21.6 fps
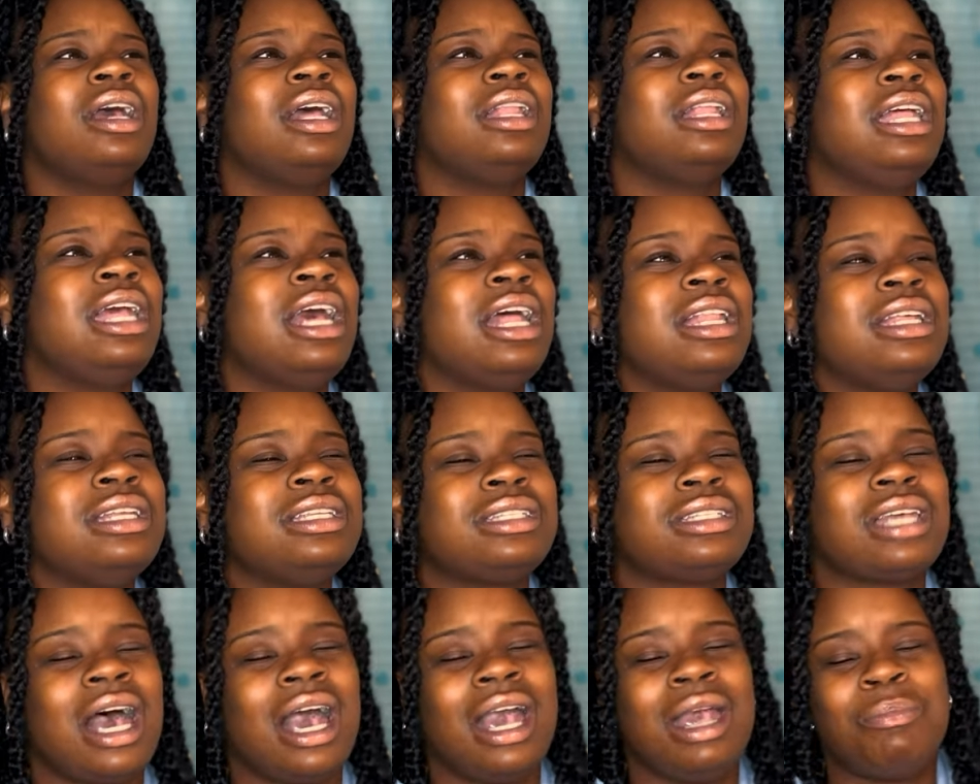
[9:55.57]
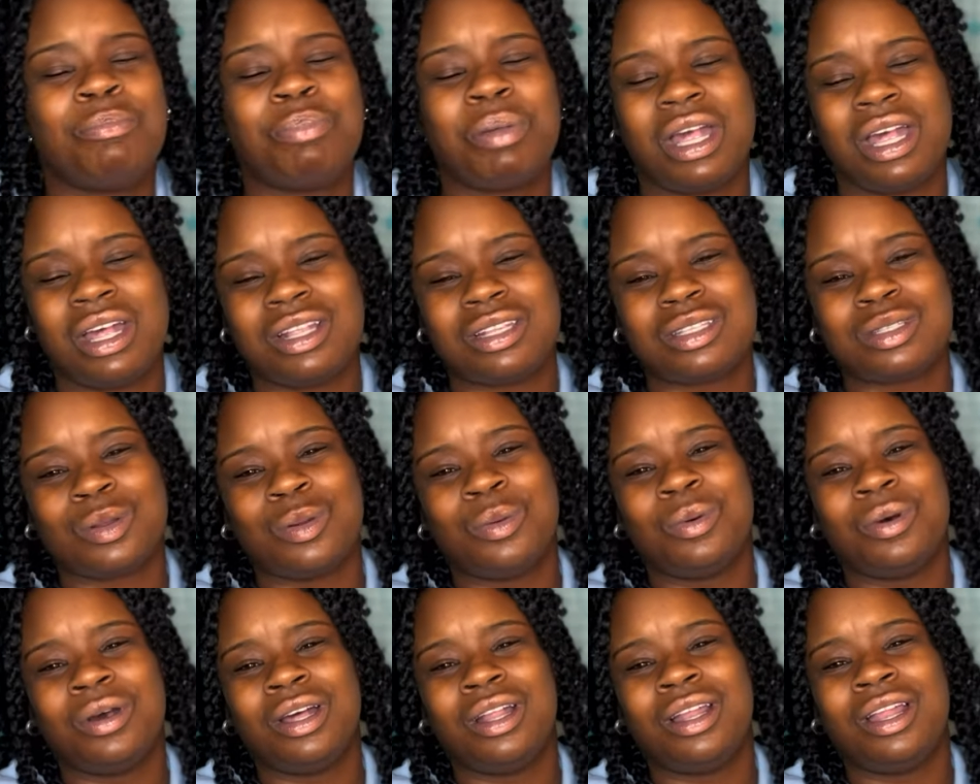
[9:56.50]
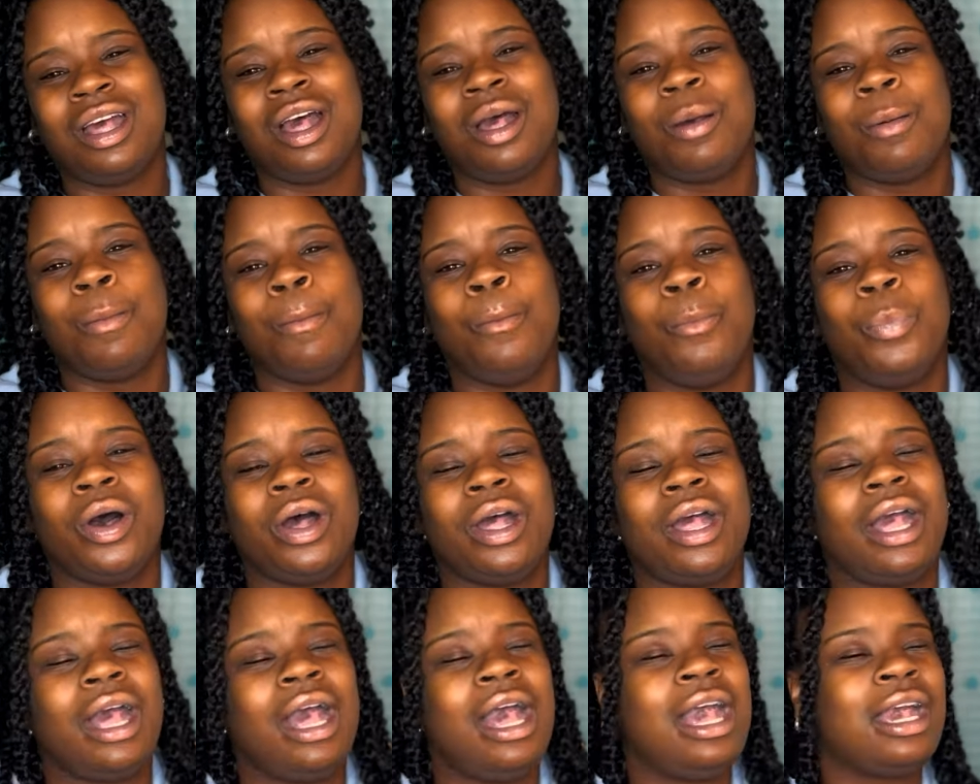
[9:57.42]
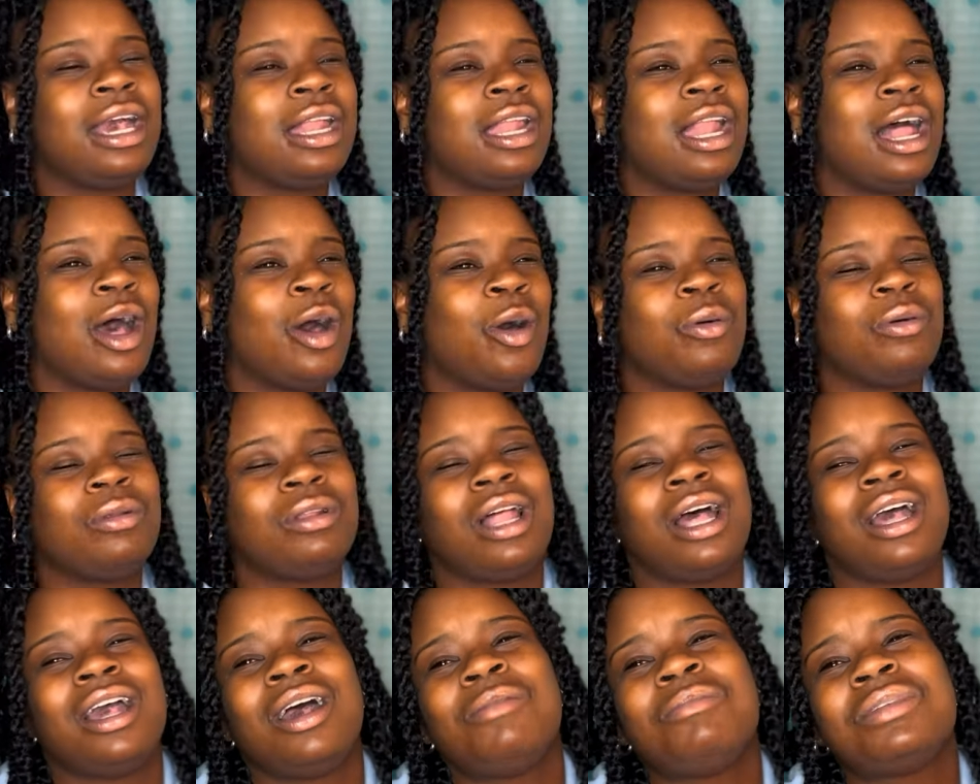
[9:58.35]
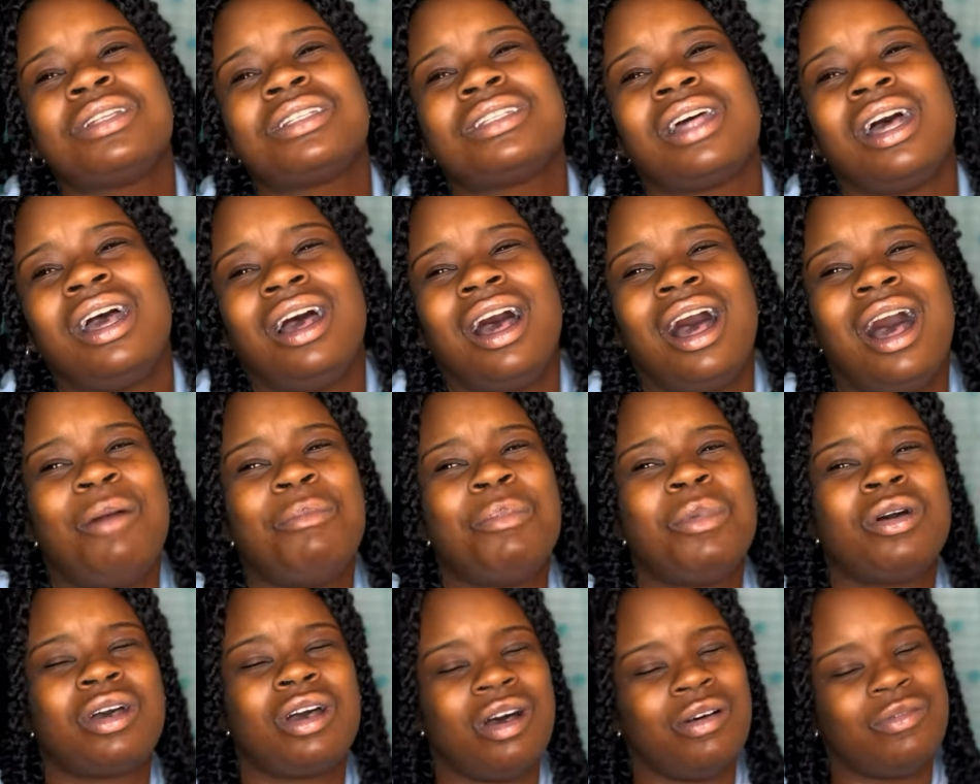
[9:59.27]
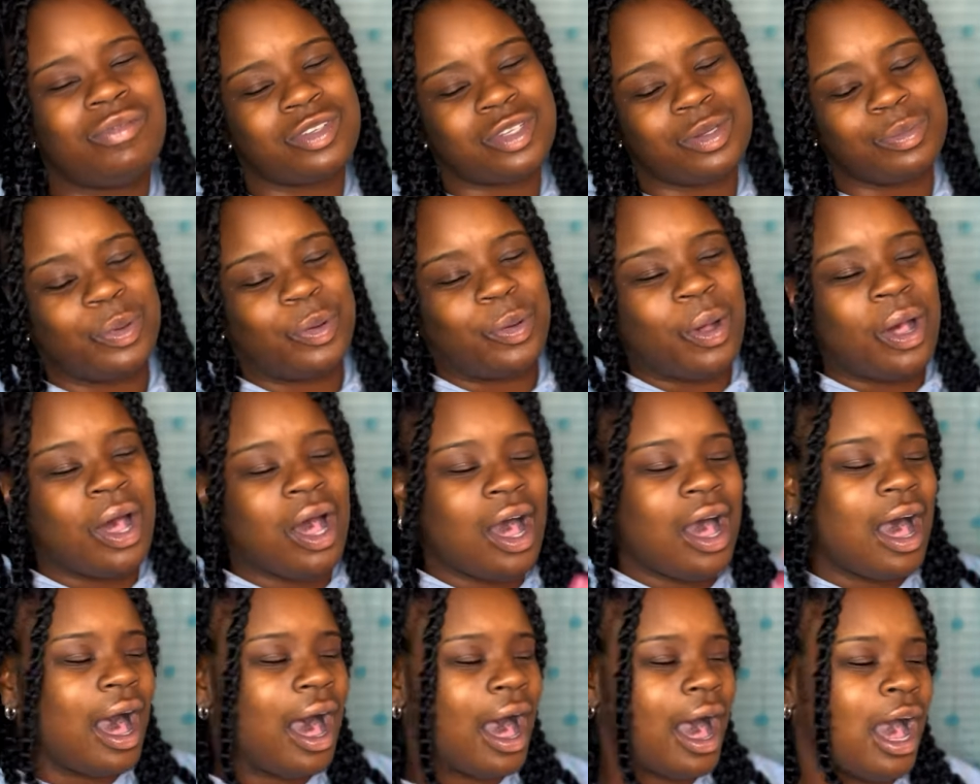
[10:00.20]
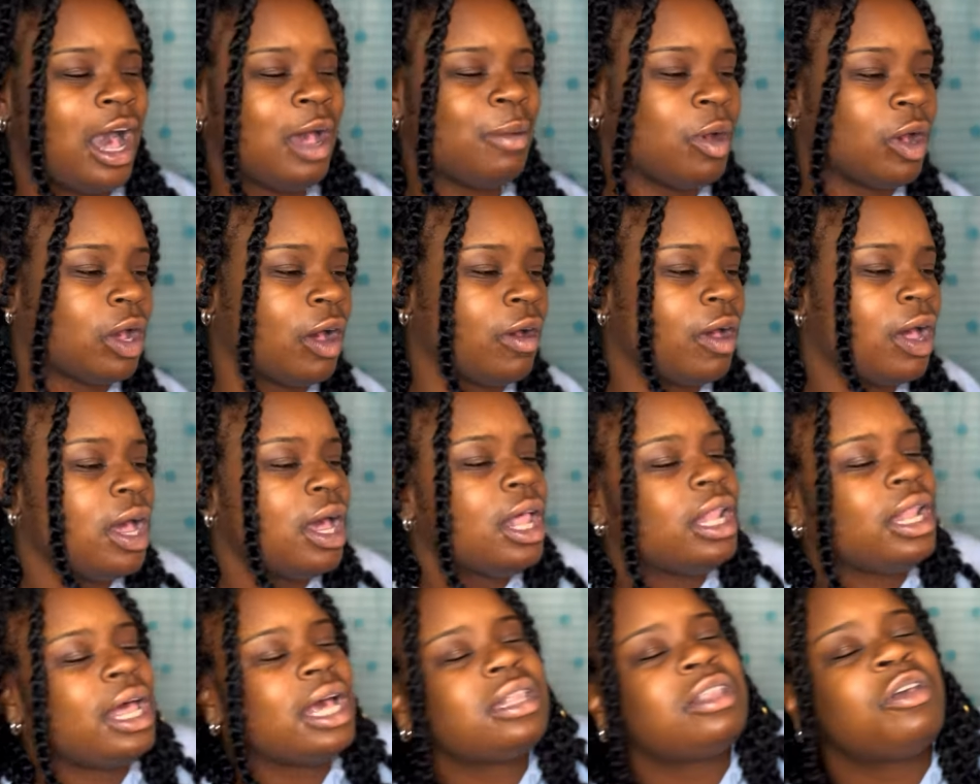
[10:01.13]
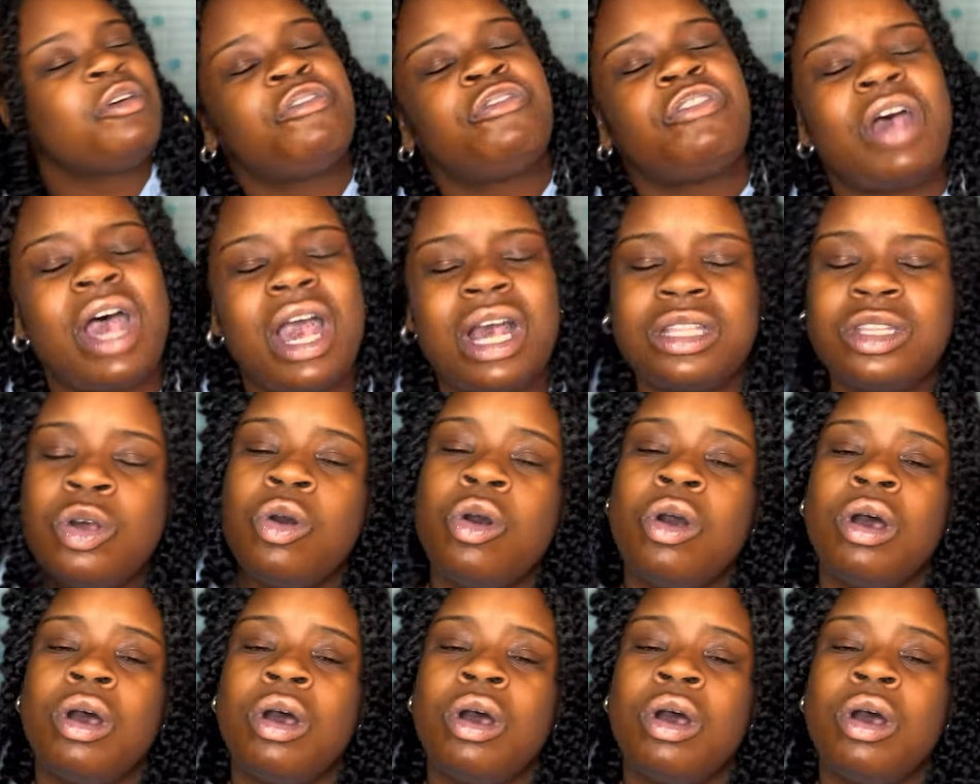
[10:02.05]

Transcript: Then he had these tight pants on, butt hanging out. Like, I'm just like, I'm uncomfortable. I'm a co- like the fact that